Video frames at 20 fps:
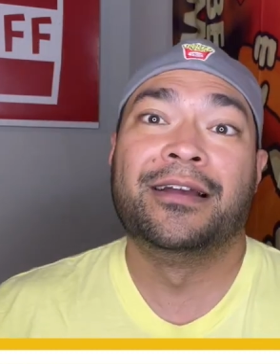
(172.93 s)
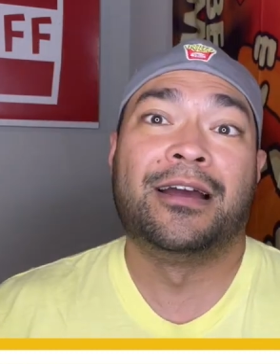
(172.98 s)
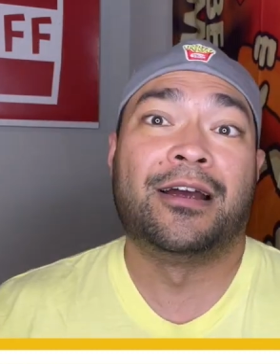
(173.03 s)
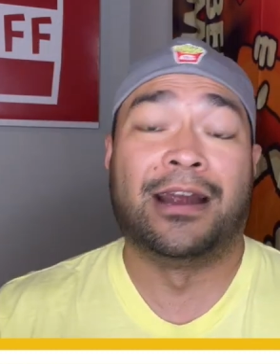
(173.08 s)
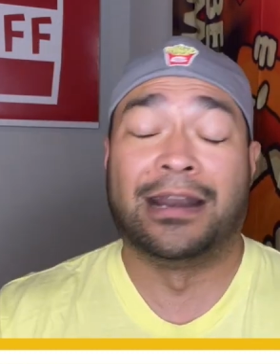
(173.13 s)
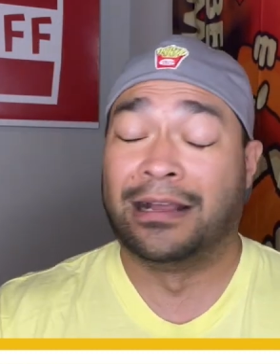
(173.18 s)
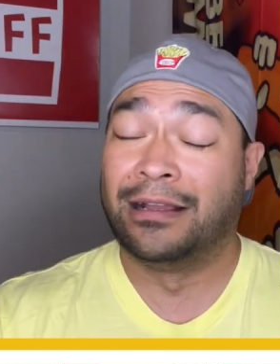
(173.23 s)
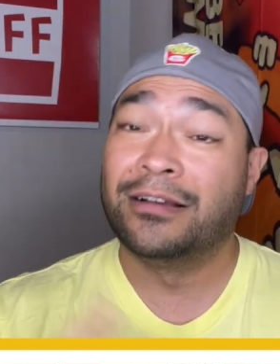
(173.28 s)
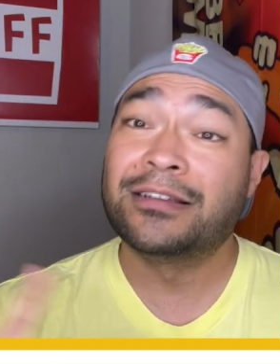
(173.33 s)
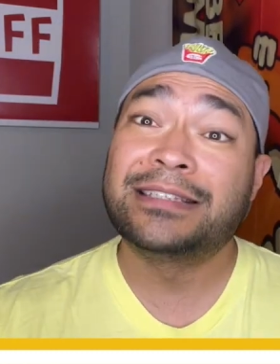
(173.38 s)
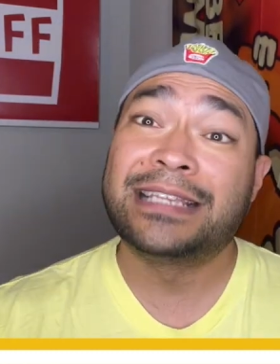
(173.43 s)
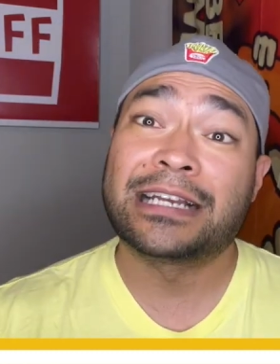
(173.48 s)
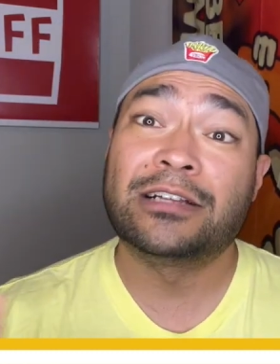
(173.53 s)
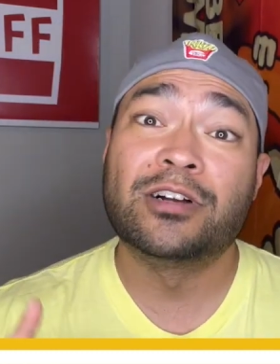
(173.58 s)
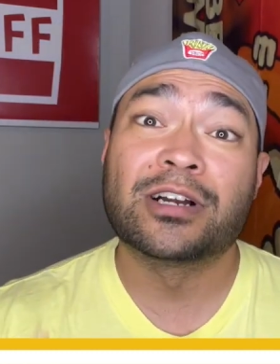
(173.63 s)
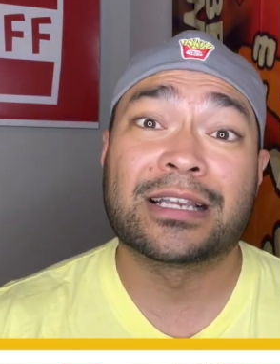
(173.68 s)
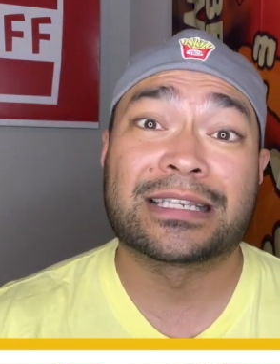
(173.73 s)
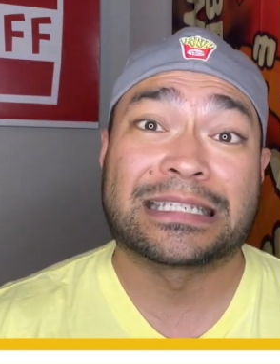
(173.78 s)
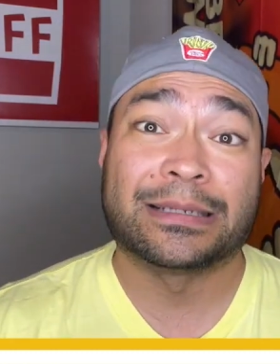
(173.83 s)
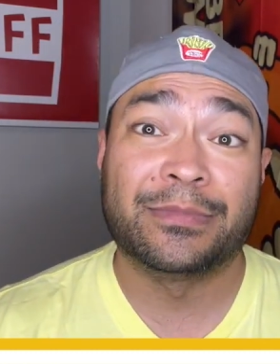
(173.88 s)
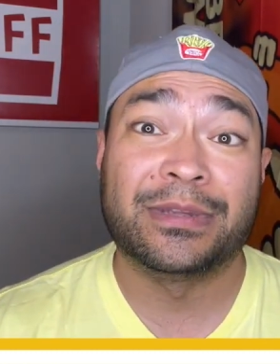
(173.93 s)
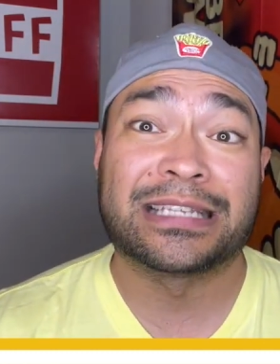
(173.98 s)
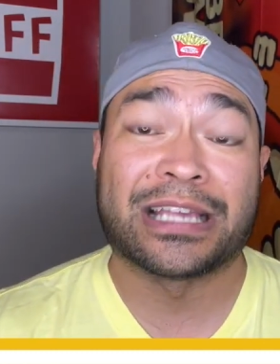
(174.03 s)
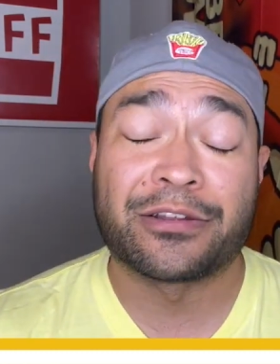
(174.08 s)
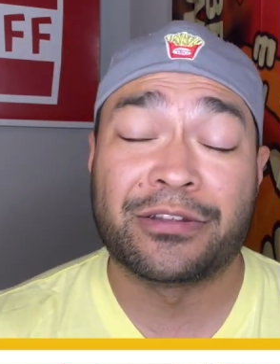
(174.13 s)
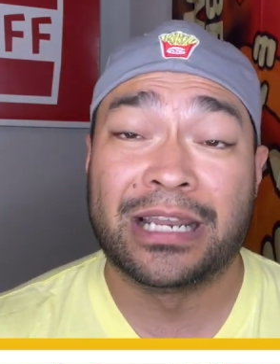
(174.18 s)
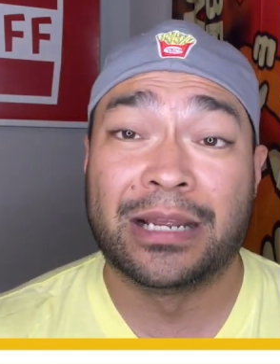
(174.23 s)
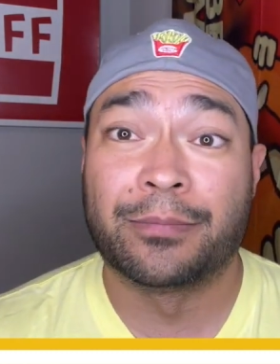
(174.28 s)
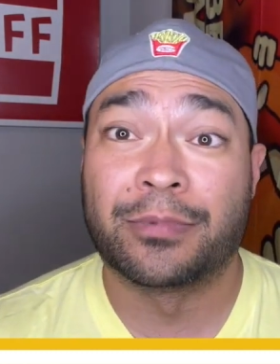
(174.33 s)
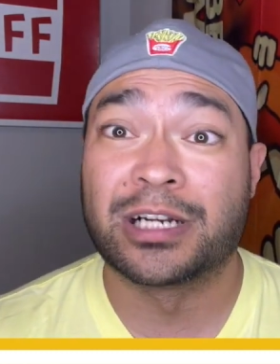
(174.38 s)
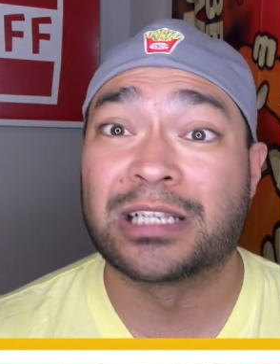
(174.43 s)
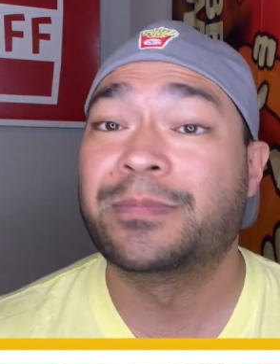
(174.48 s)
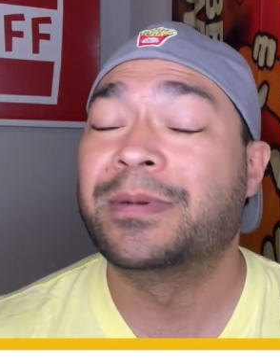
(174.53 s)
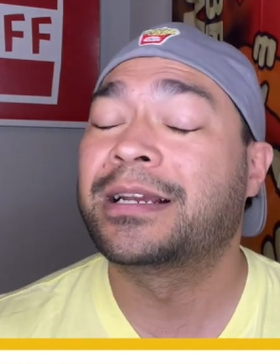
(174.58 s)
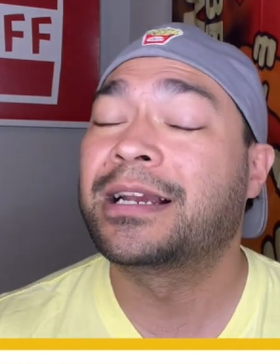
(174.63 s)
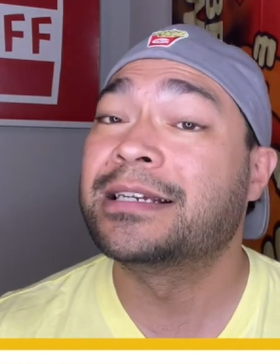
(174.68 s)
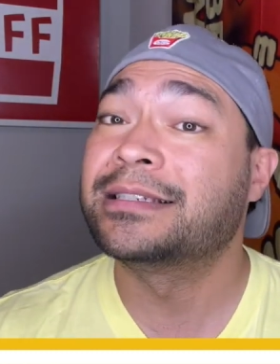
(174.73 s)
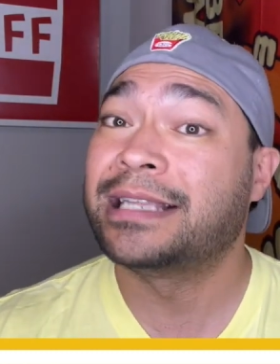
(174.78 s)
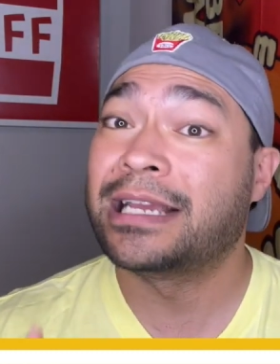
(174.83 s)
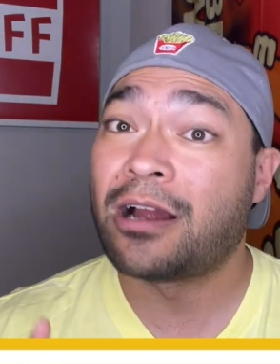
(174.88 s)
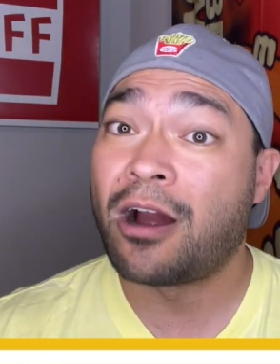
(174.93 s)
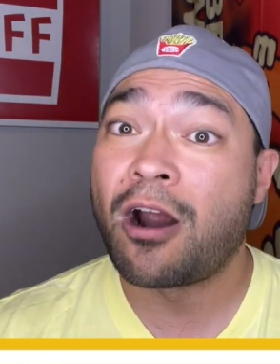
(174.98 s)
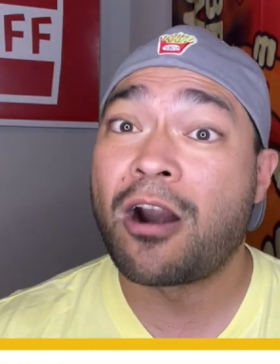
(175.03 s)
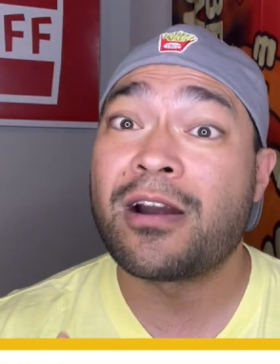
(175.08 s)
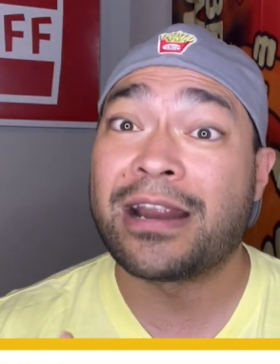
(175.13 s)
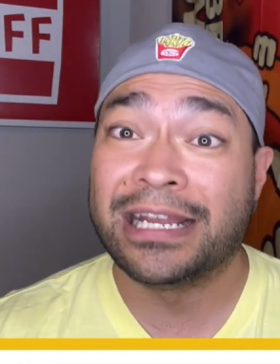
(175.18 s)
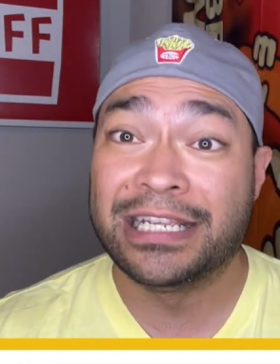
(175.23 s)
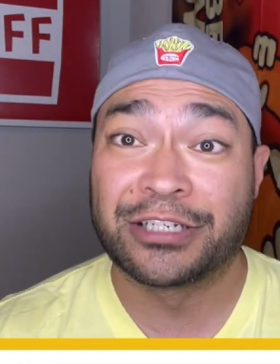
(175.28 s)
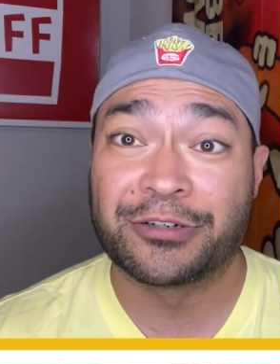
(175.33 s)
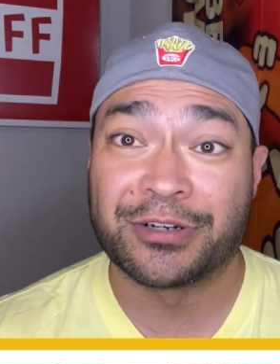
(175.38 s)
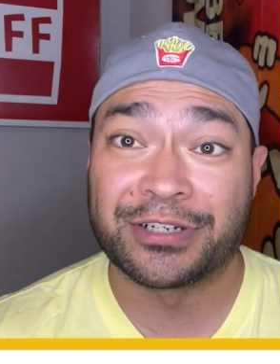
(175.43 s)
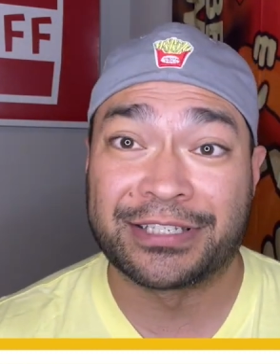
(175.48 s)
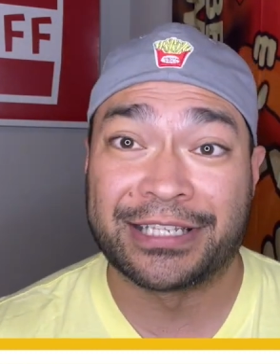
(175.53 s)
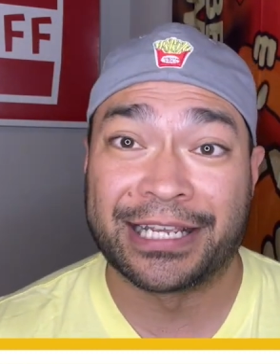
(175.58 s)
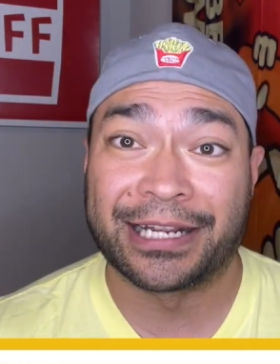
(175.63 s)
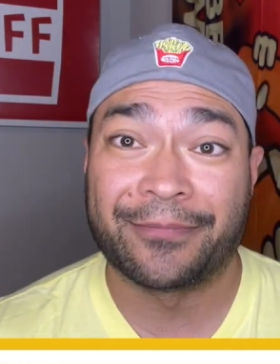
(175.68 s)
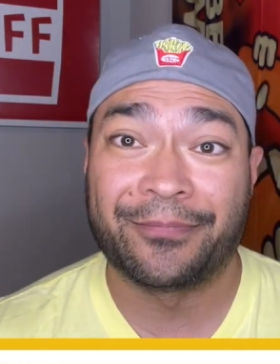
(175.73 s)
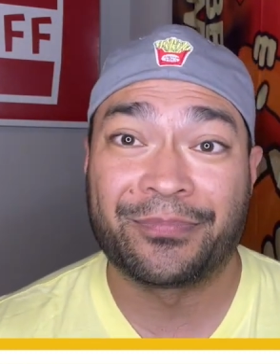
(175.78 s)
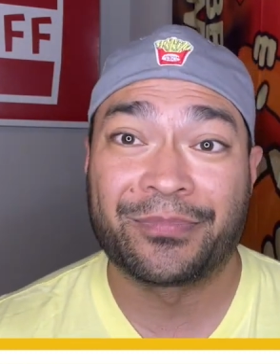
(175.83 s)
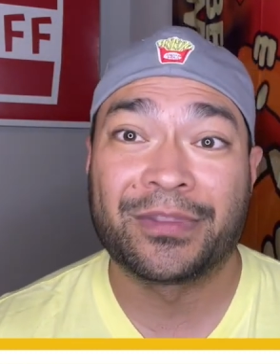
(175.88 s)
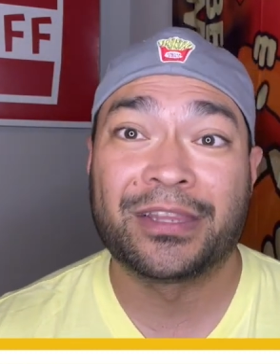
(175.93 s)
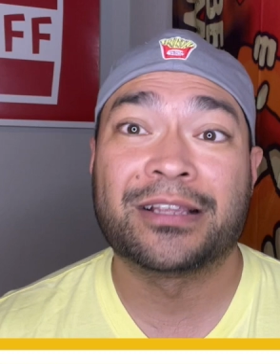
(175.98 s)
All right, now let's take a look at some of these other numbers because they are interesting.